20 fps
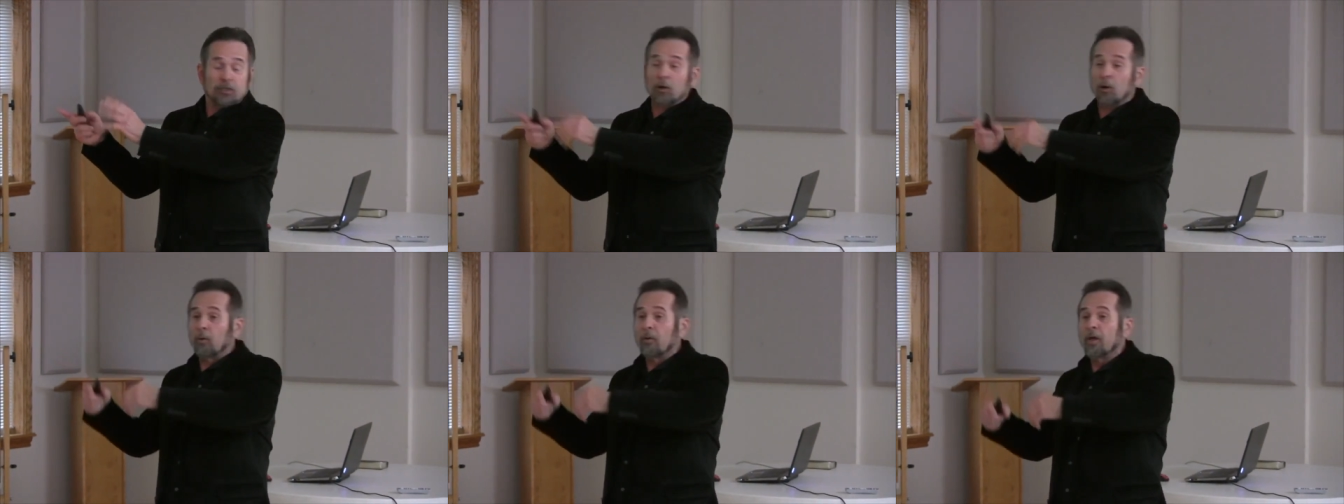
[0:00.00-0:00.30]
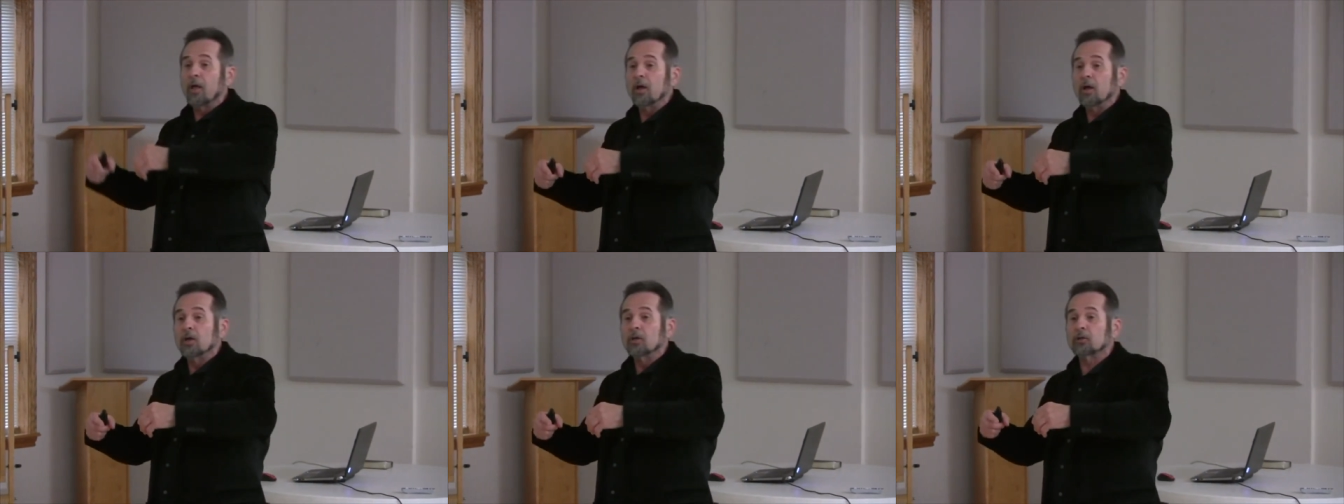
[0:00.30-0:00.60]

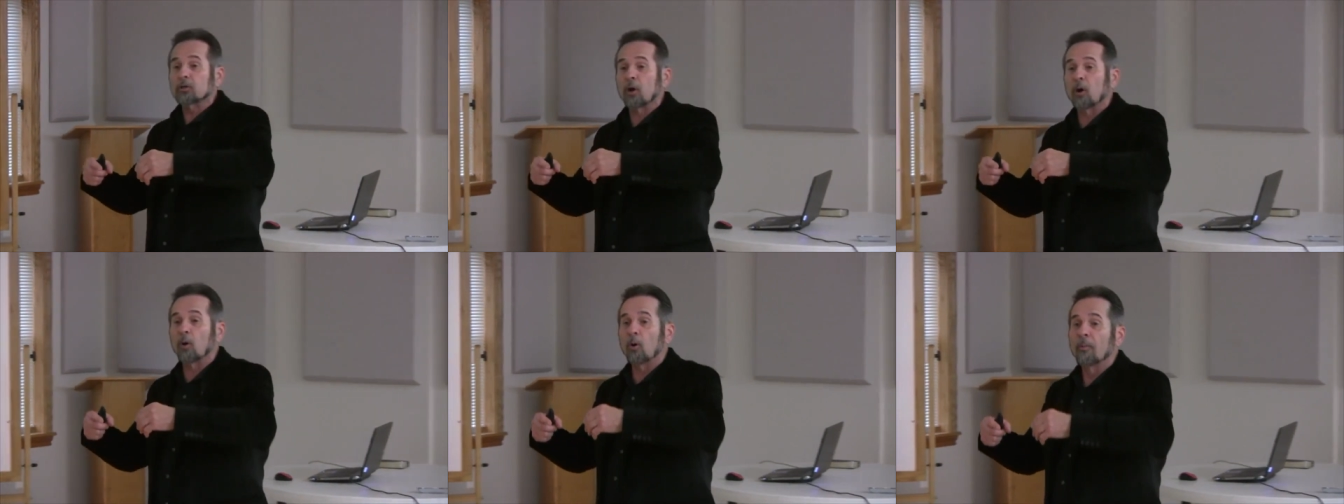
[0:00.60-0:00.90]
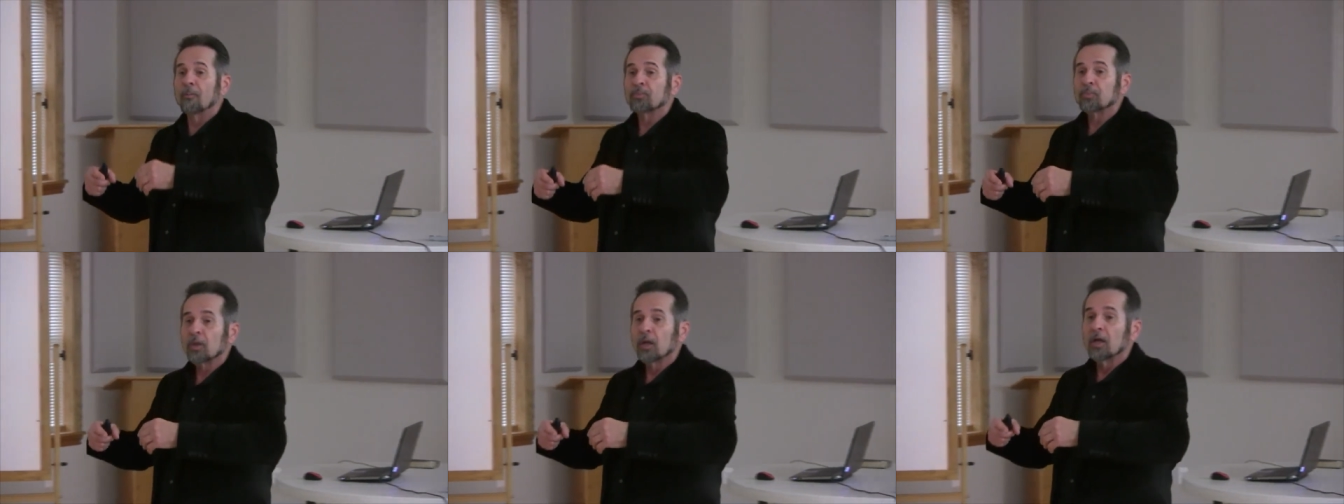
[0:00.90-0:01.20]
So,
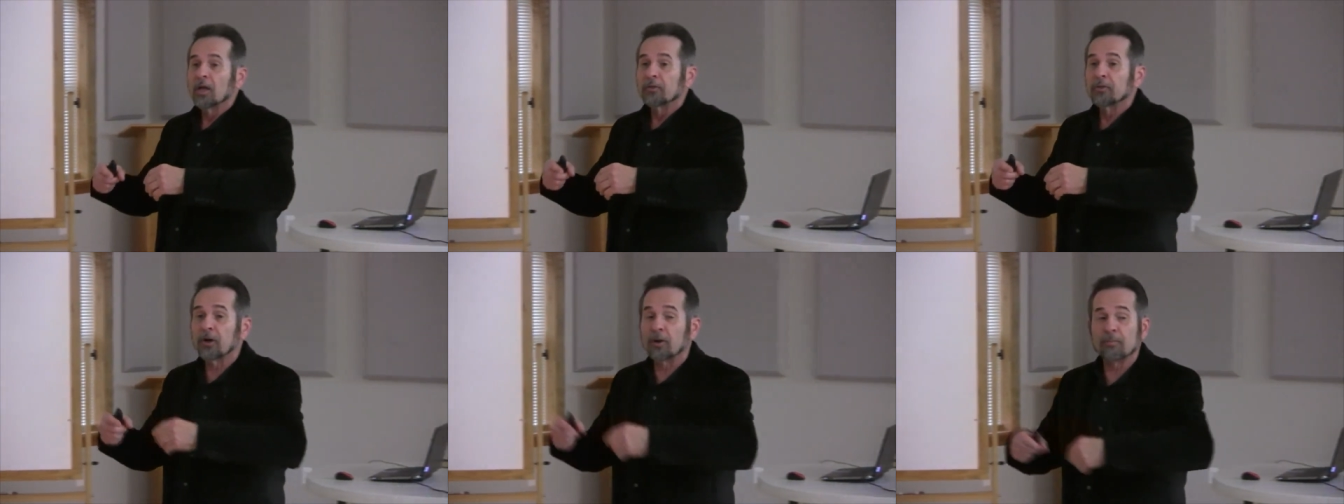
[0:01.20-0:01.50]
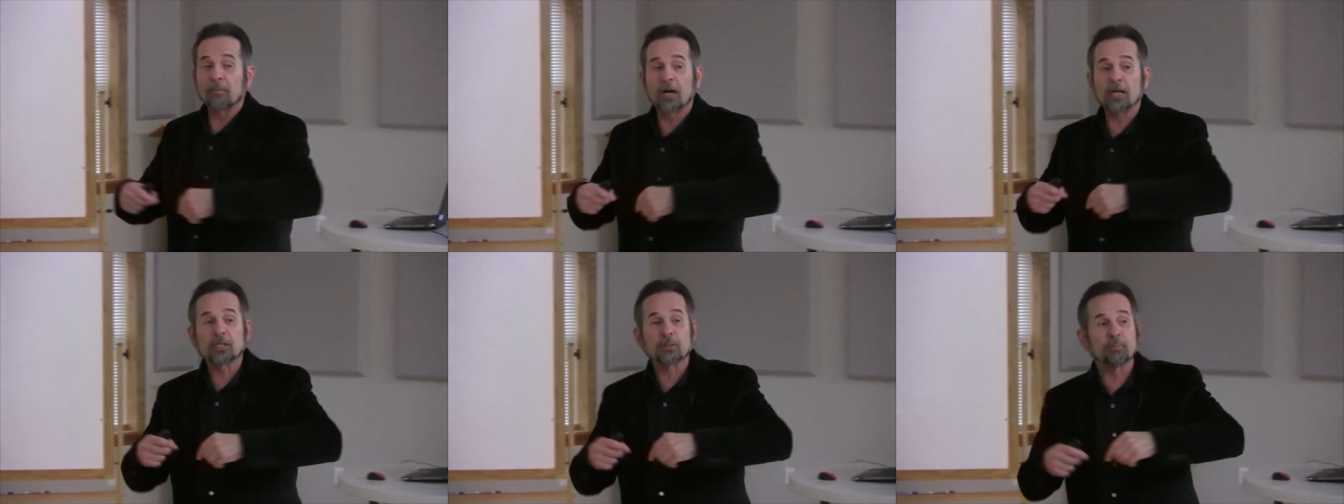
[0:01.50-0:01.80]
so there
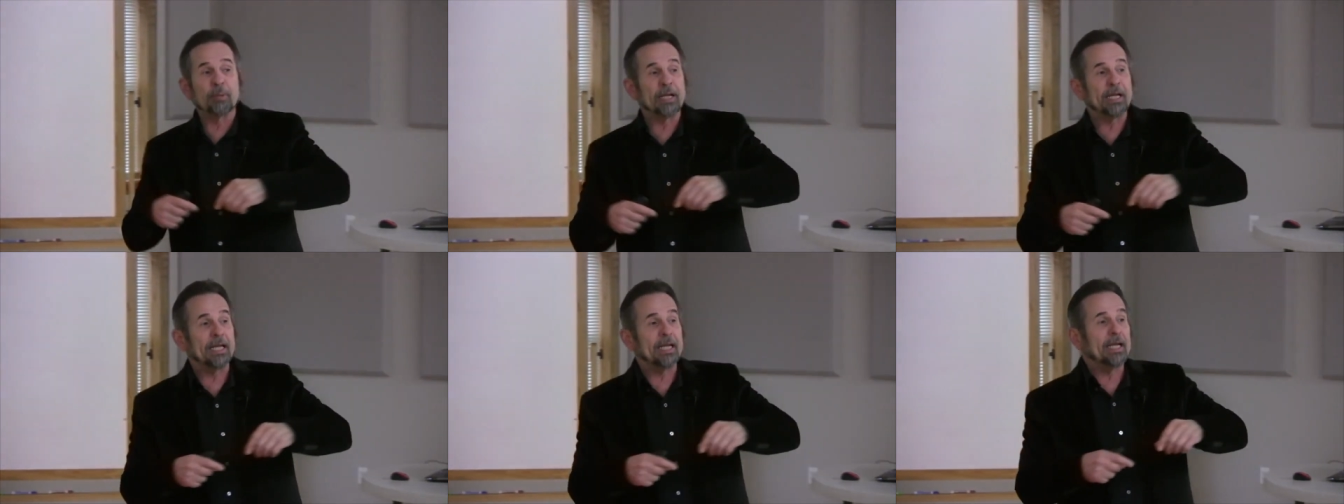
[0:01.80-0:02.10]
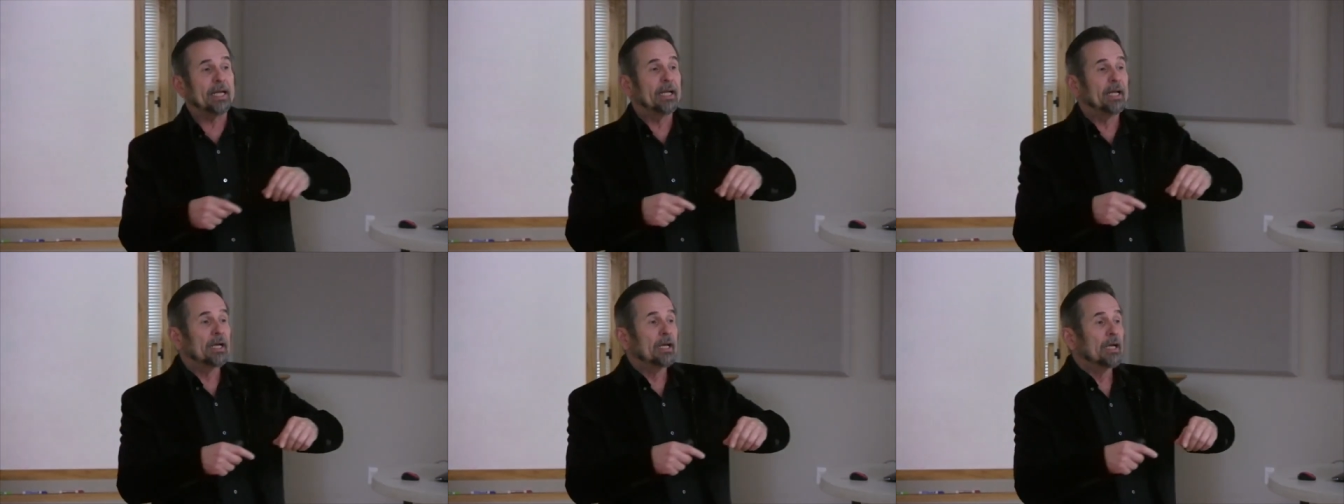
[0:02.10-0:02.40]
must
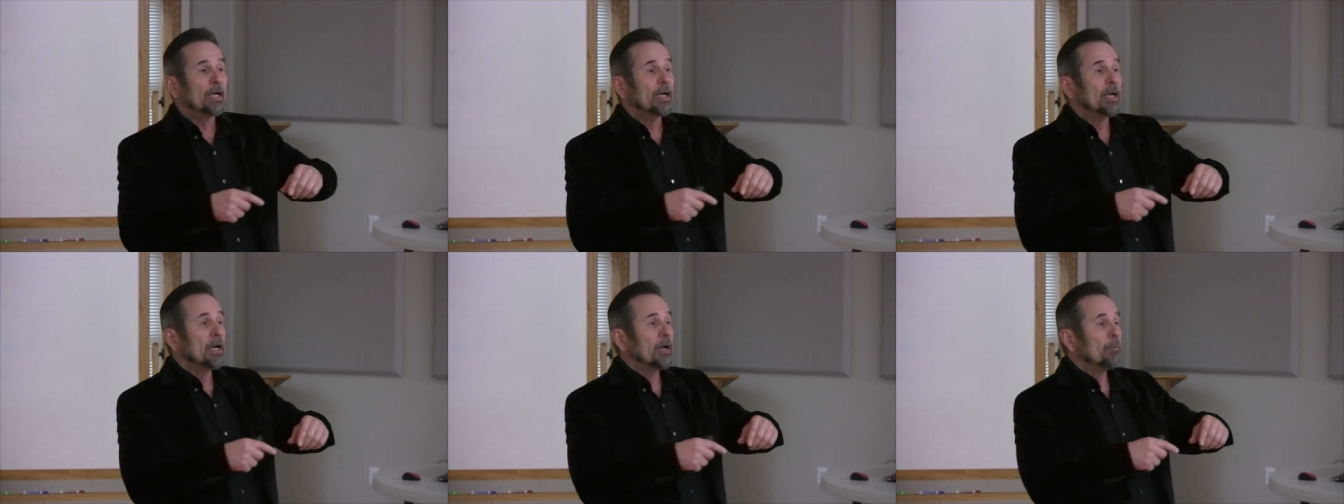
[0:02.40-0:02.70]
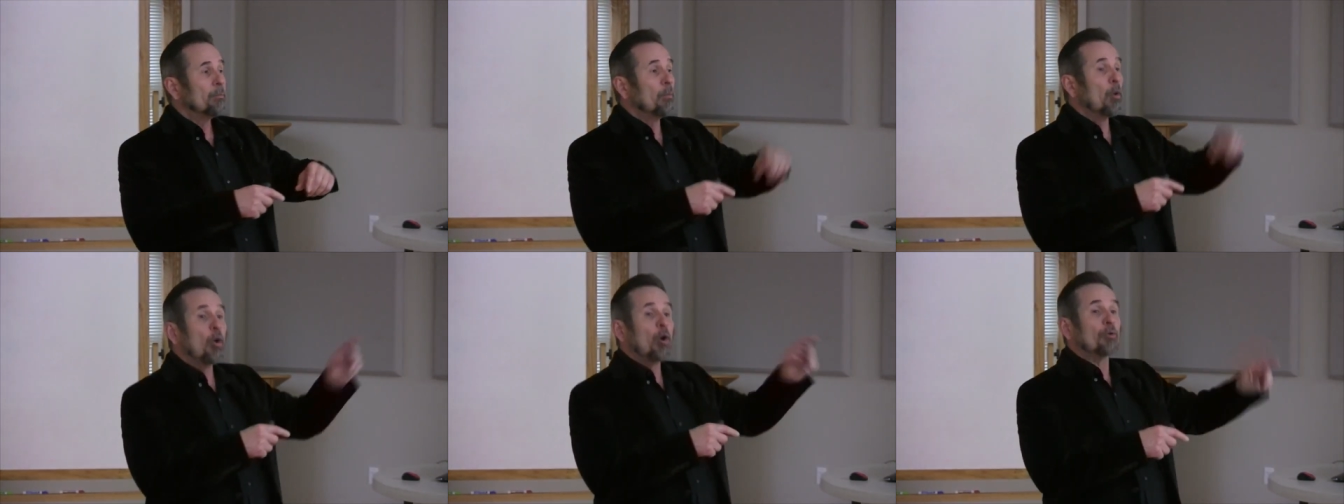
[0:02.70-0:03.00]
be
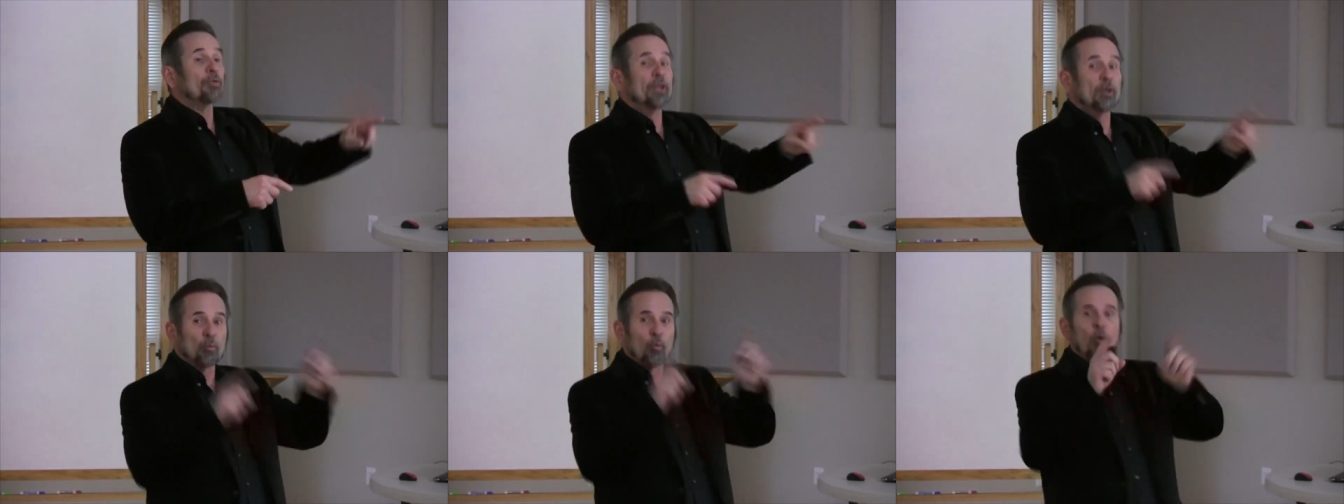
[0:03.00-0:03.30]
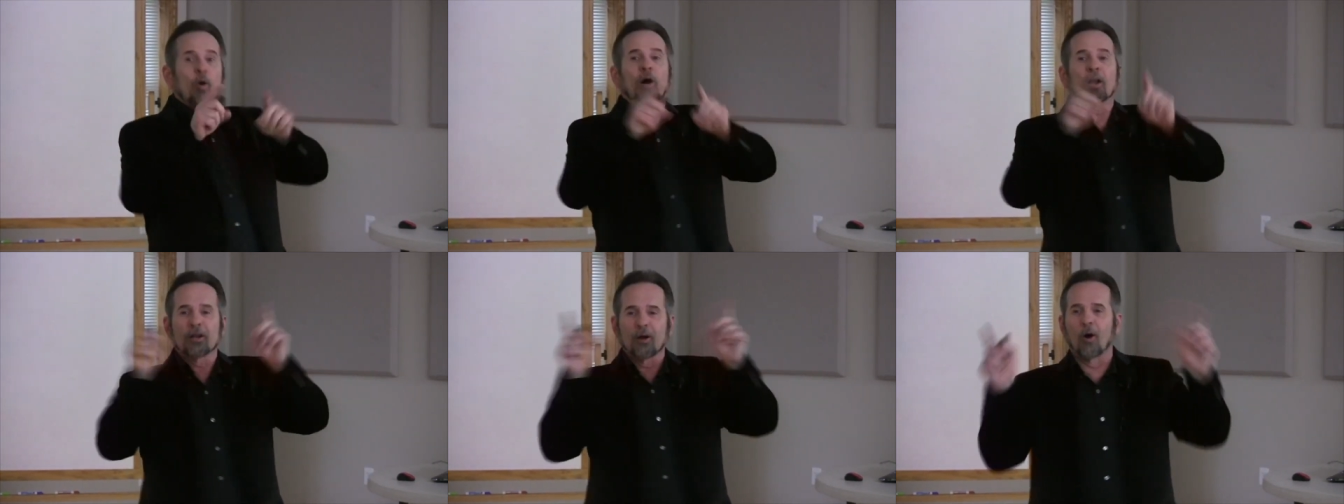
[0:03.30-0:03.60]
more than
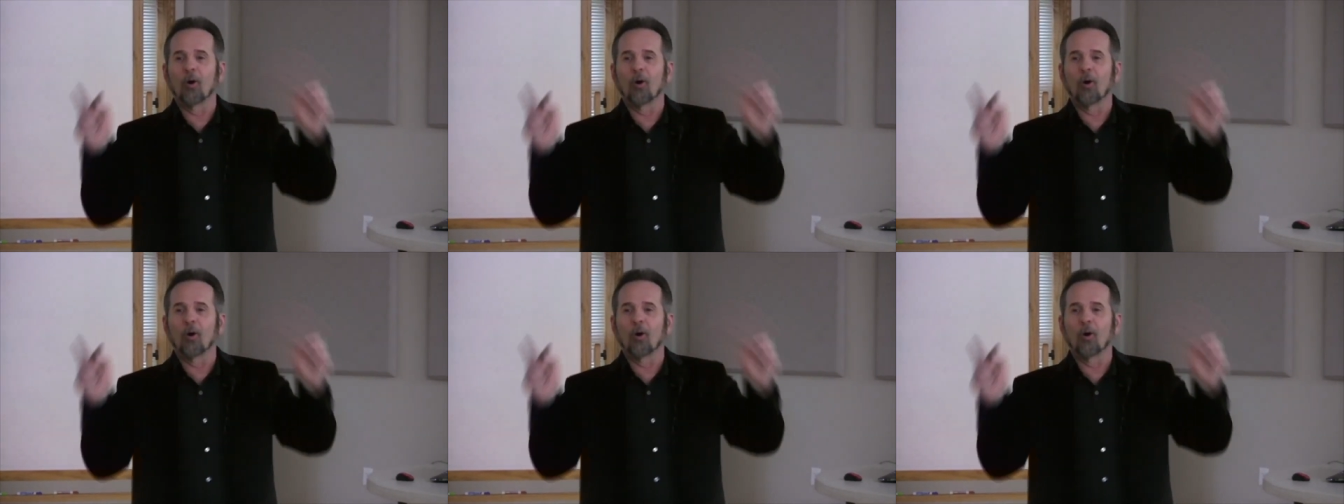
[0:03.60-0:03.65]
one